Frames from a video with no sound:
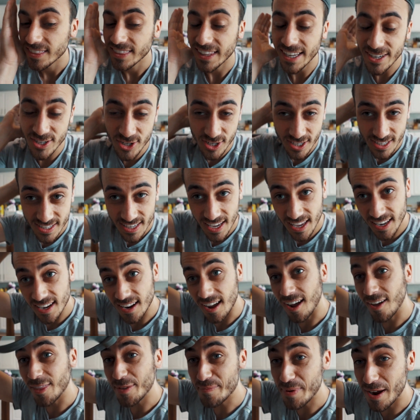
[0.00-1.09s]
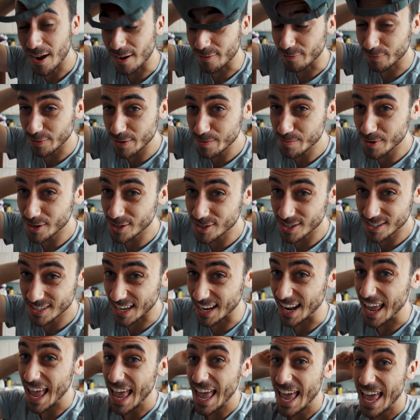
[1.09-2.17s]
They just said on the pod, Friedberg just
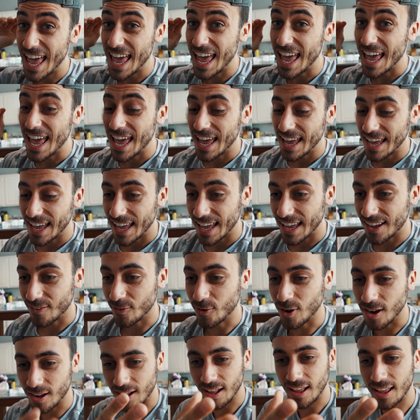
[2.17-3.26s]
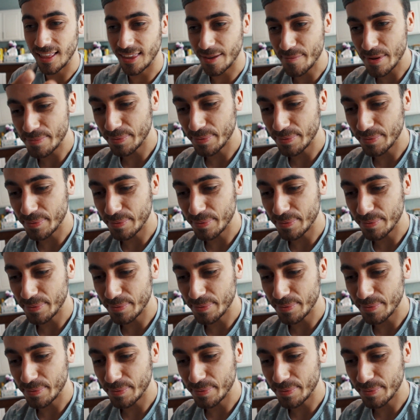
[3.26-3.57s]
said, well, let